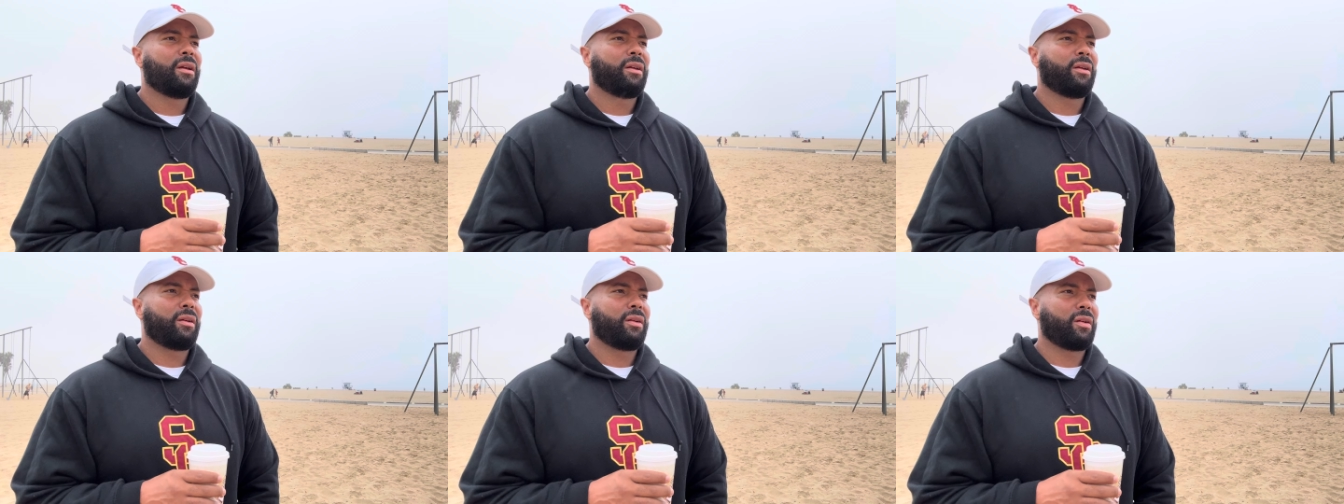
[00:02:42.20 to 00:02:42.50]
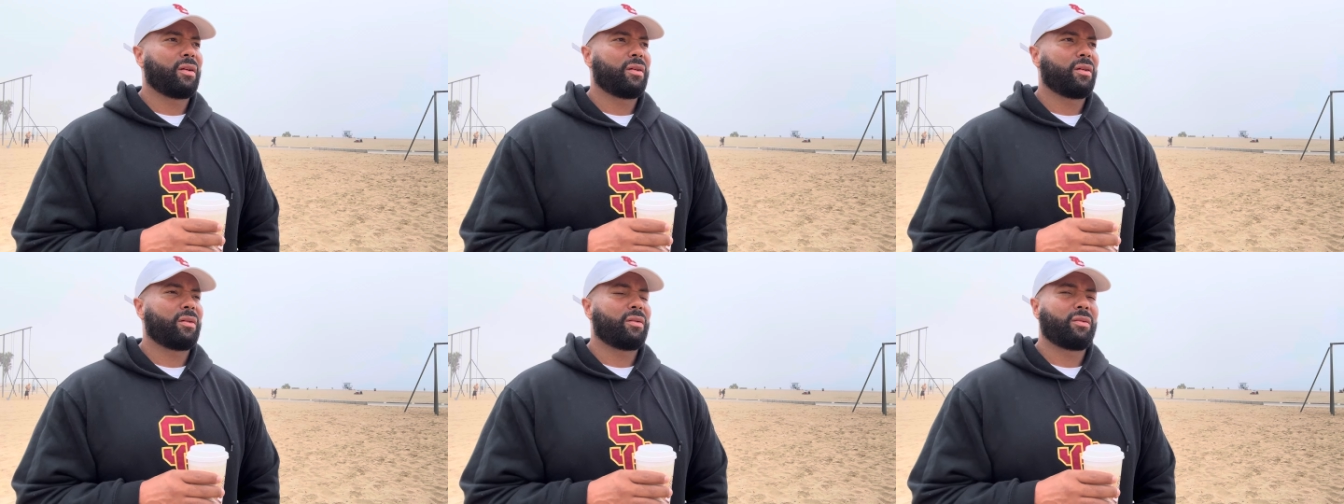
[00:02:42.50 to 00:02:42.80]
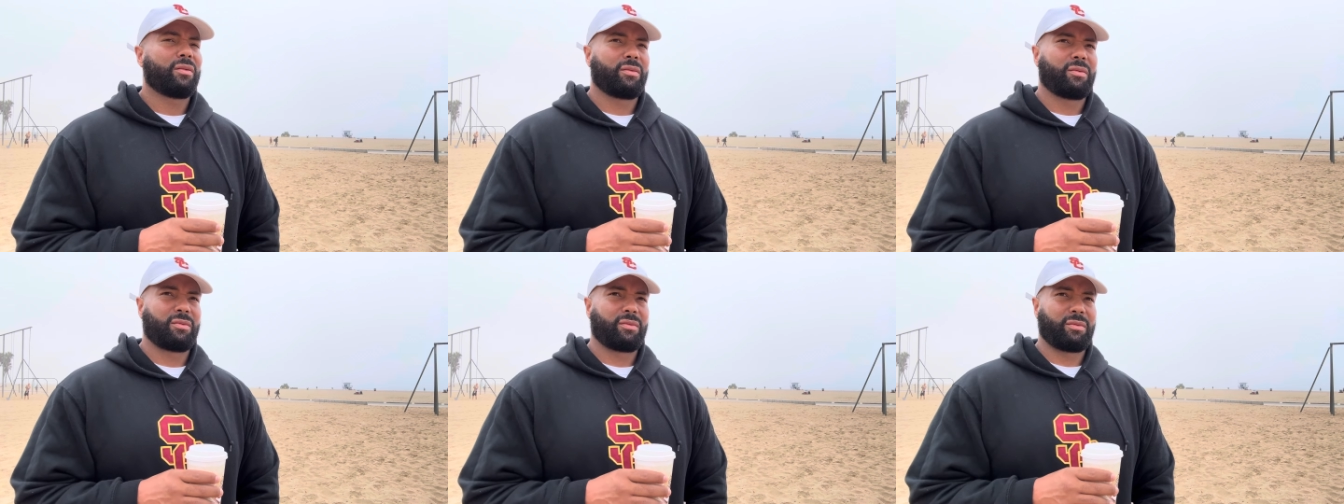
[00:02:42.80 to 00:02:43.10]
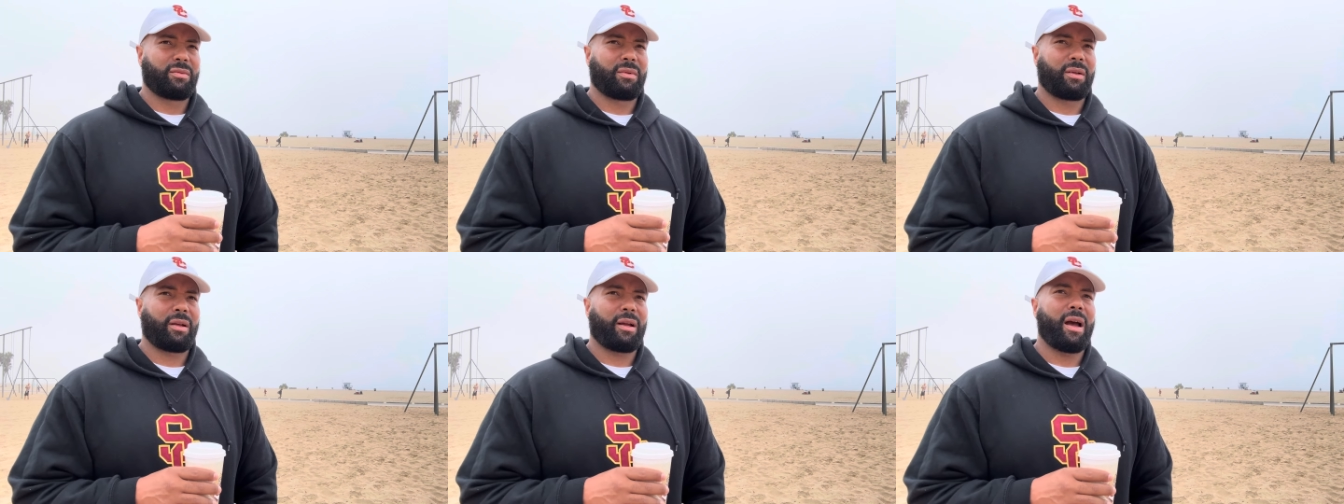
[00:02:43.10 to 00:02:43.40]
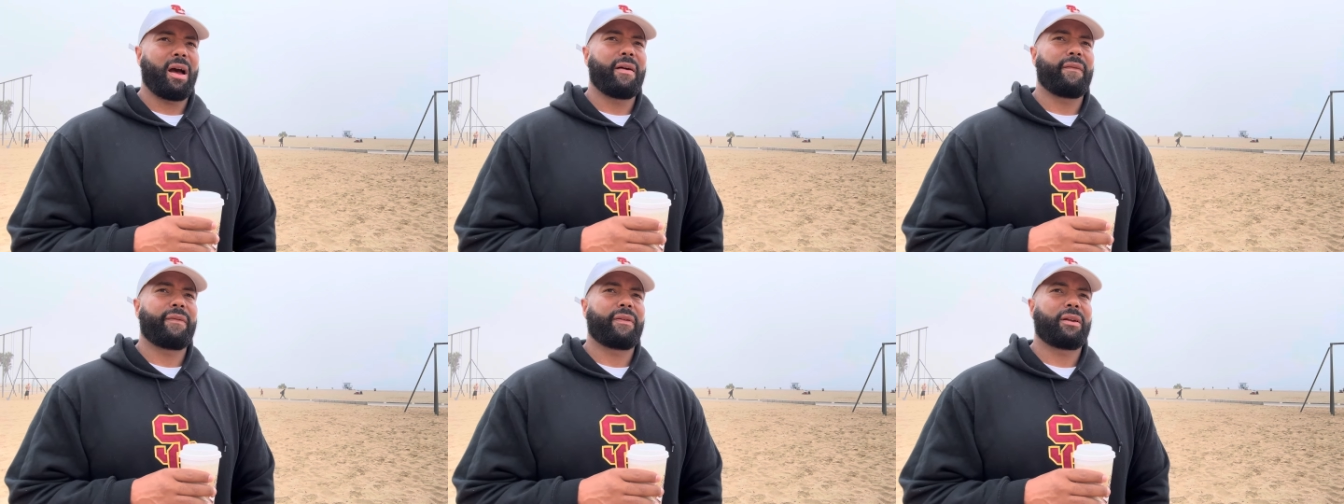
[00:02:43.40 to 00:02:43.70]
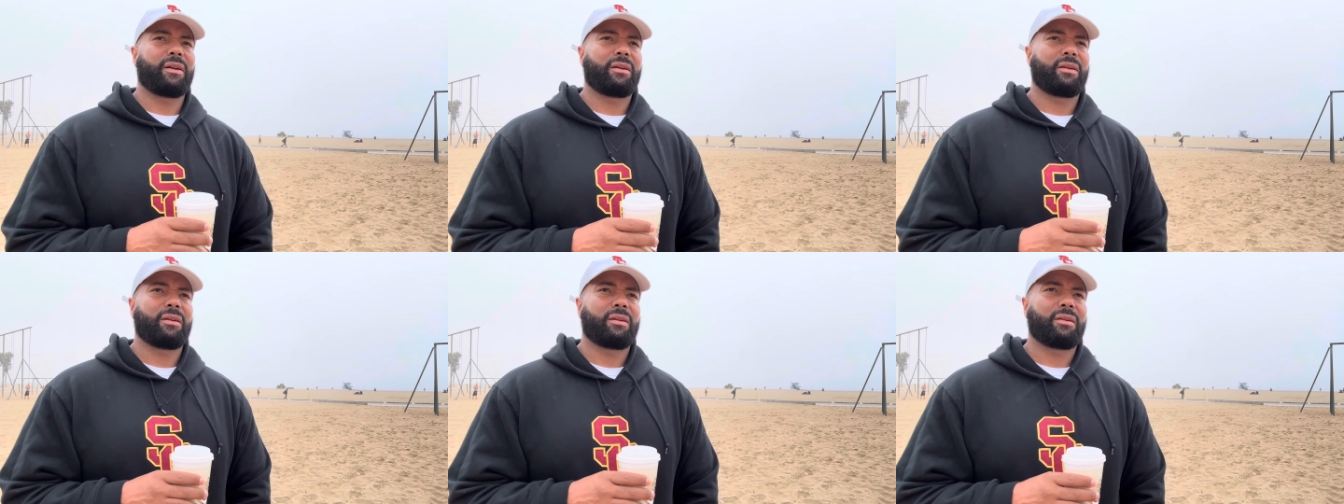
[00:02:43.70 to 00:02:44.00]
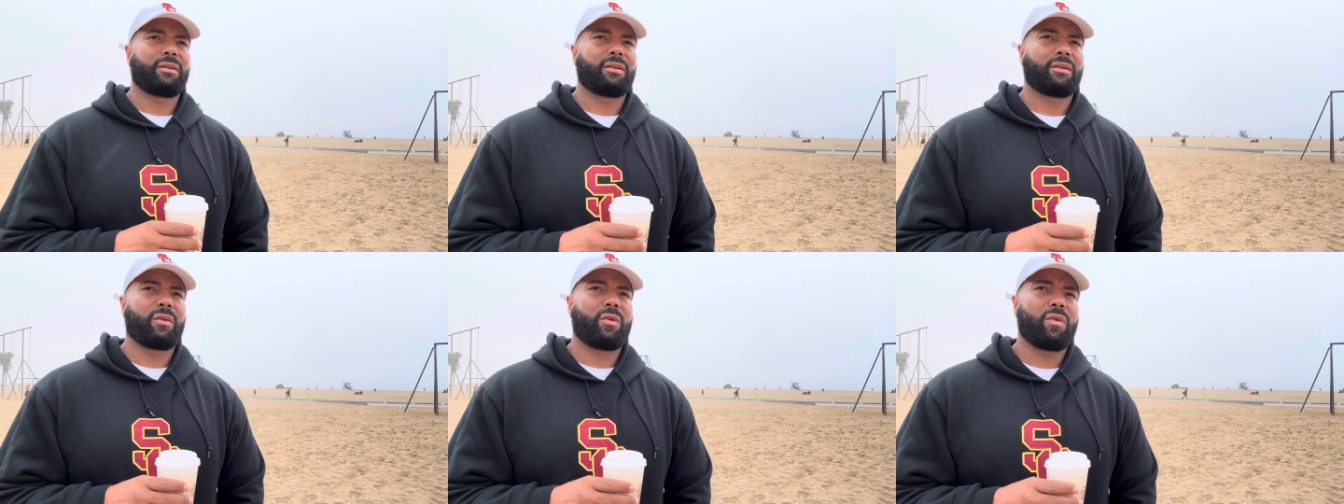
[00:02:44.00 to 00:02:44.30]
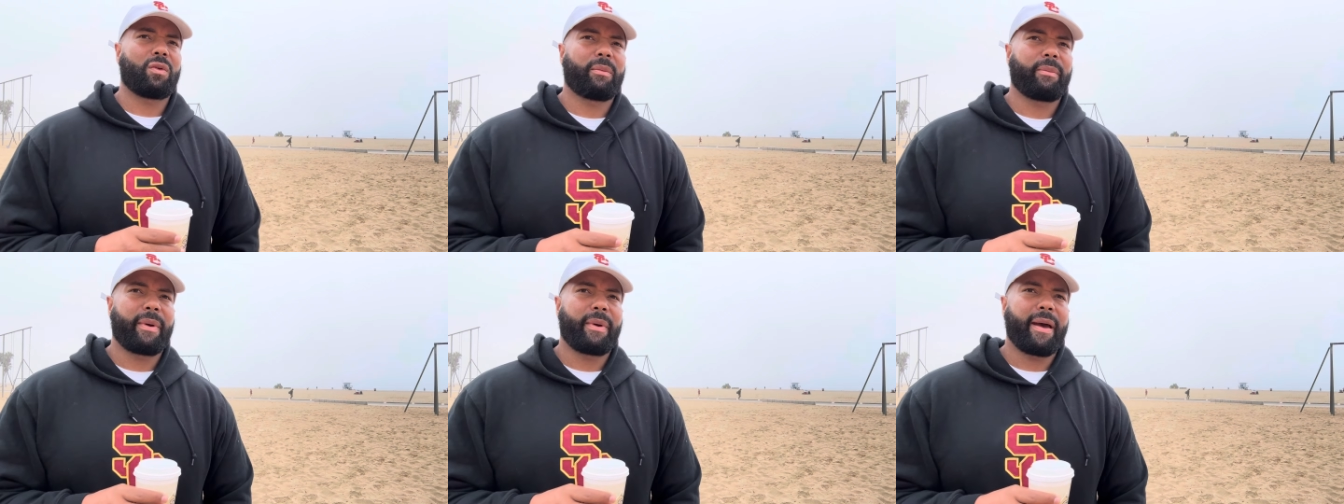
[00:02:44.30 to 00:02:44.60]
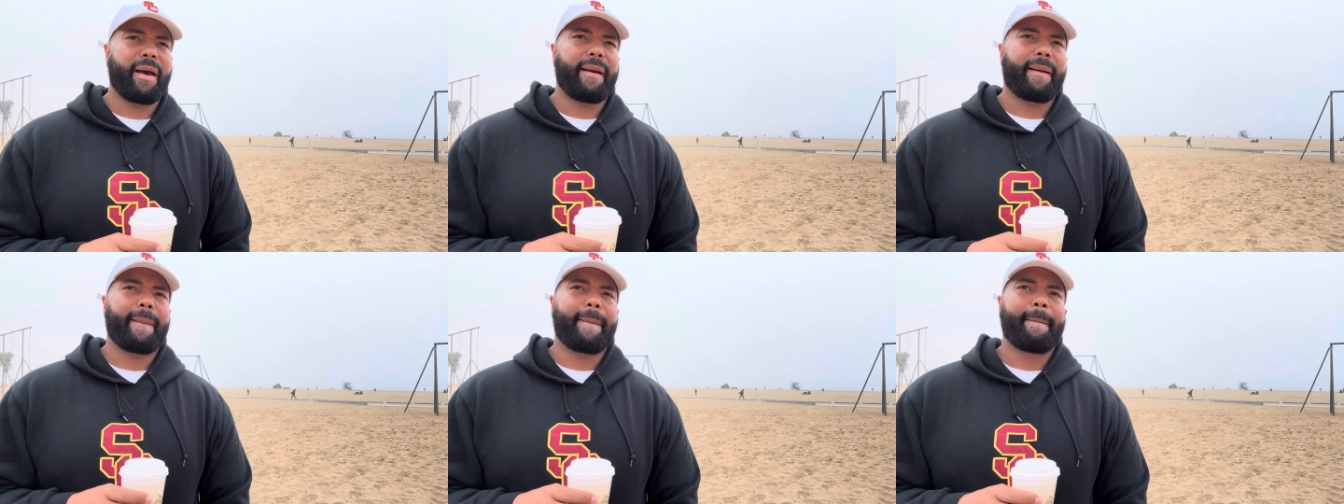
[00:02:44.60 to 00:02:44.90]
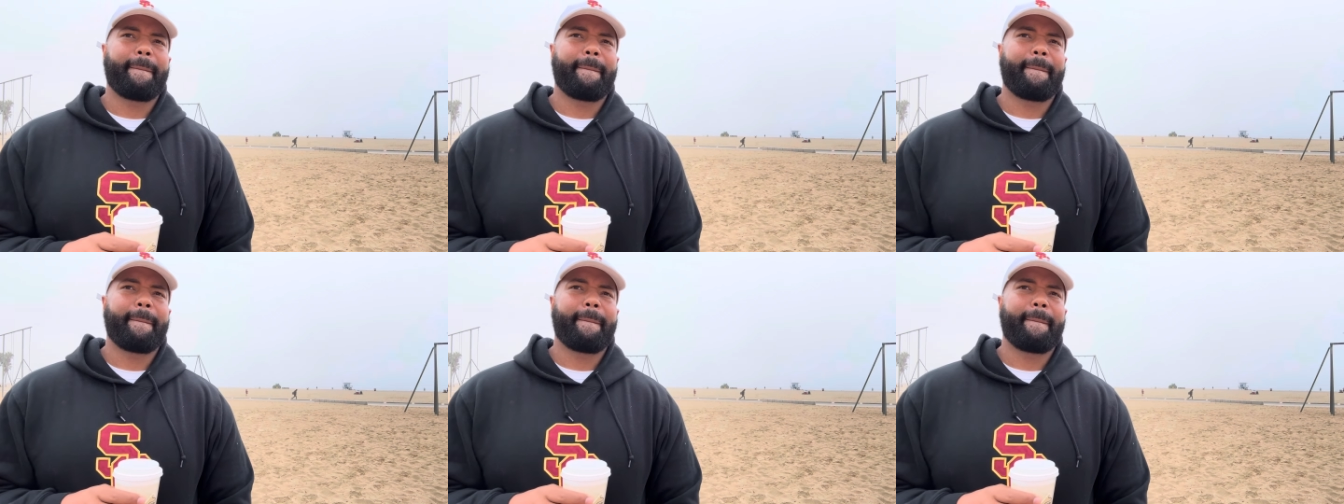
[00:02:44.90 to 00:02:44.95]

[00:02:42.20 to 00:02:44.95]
you know, confident quarterback,